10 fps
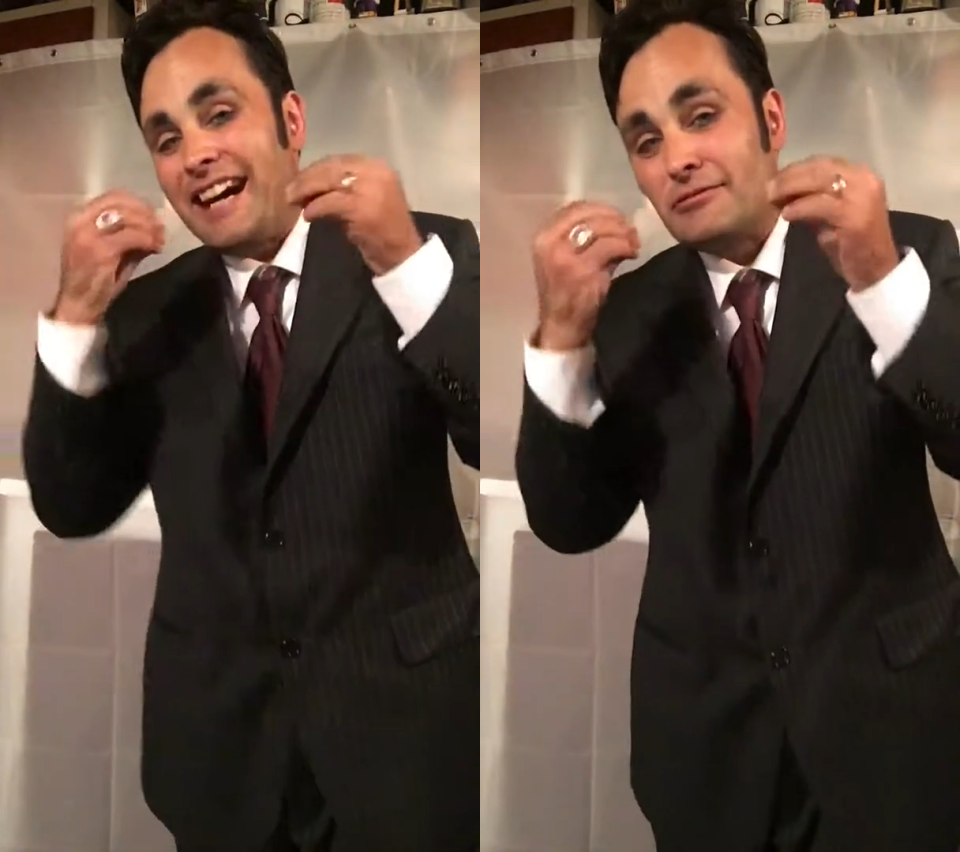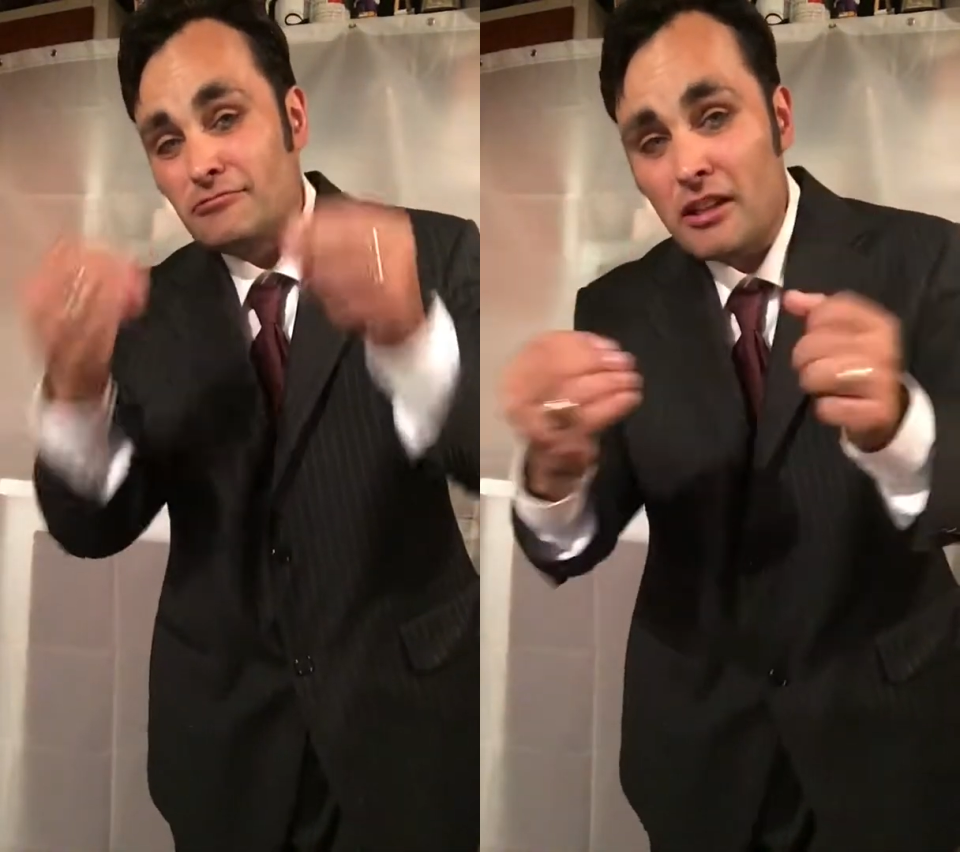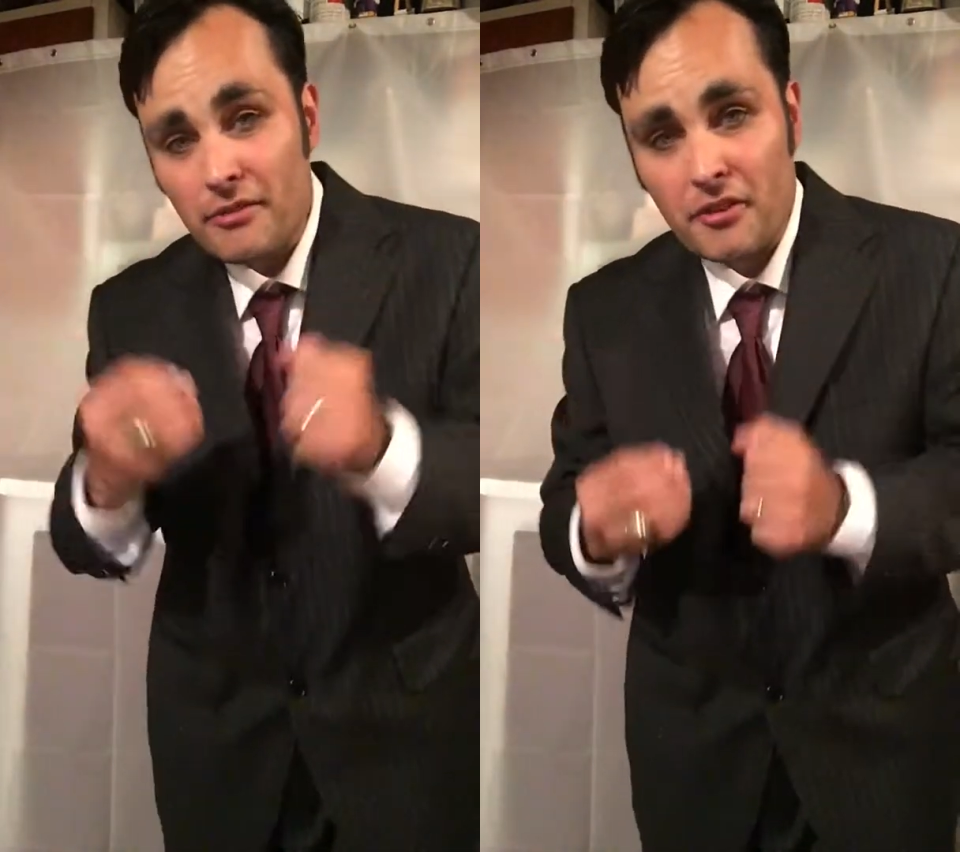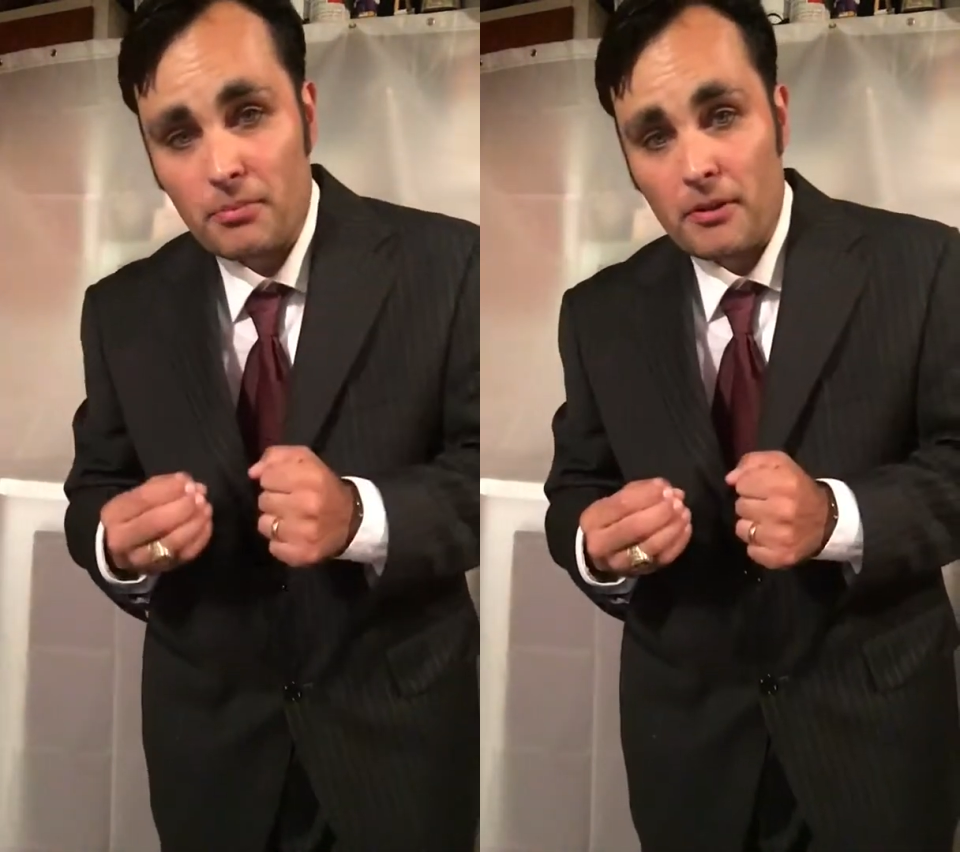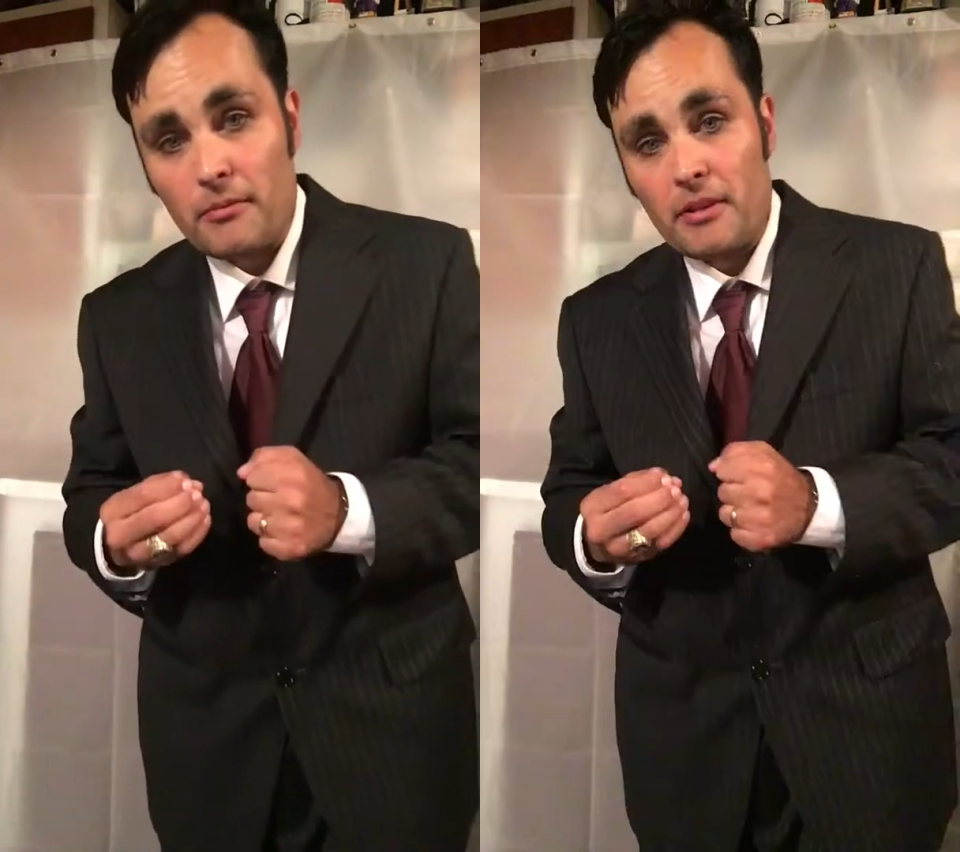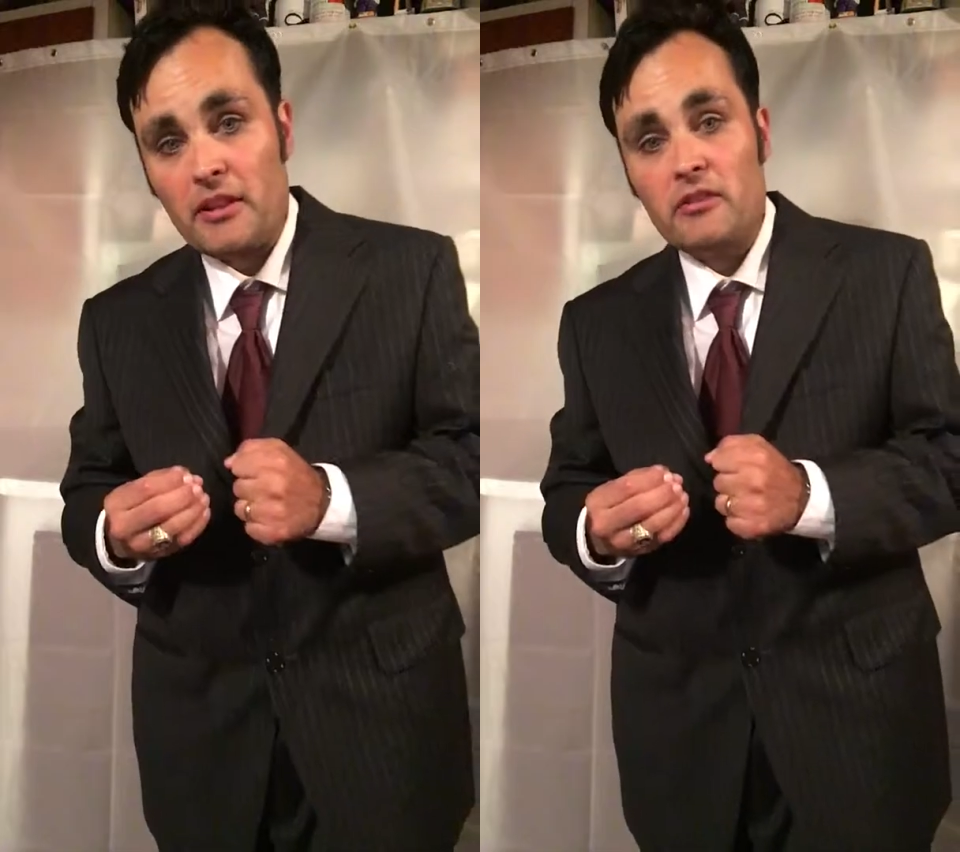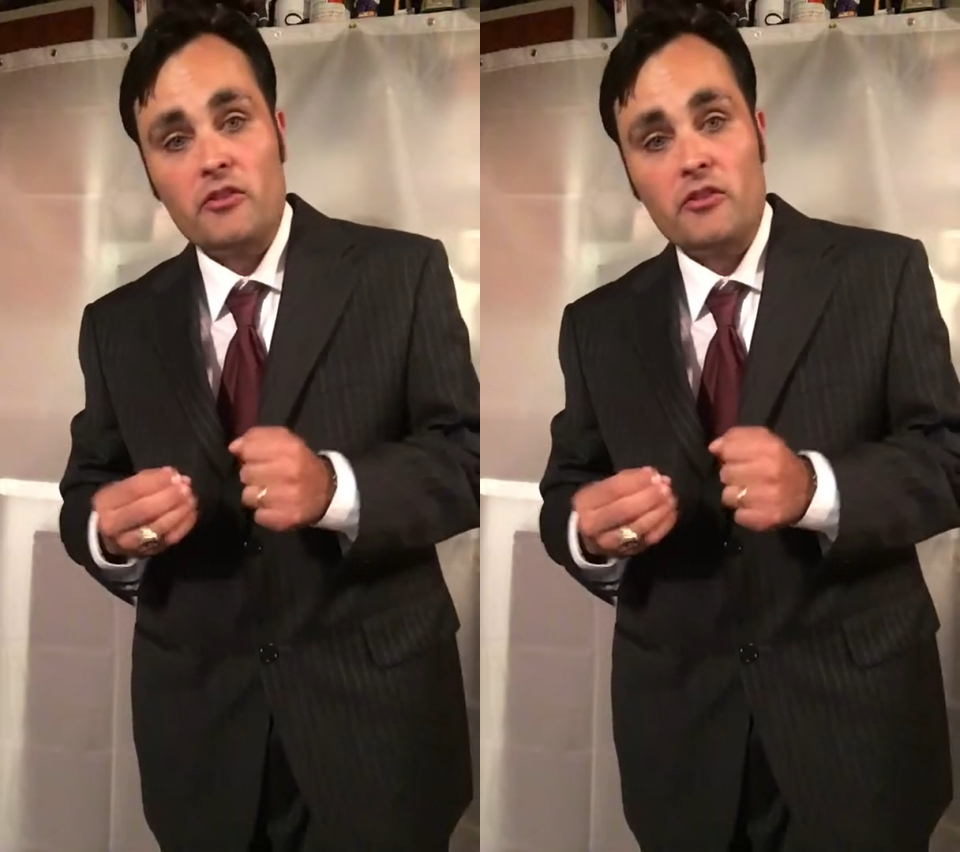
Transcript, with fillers: I love experimenting,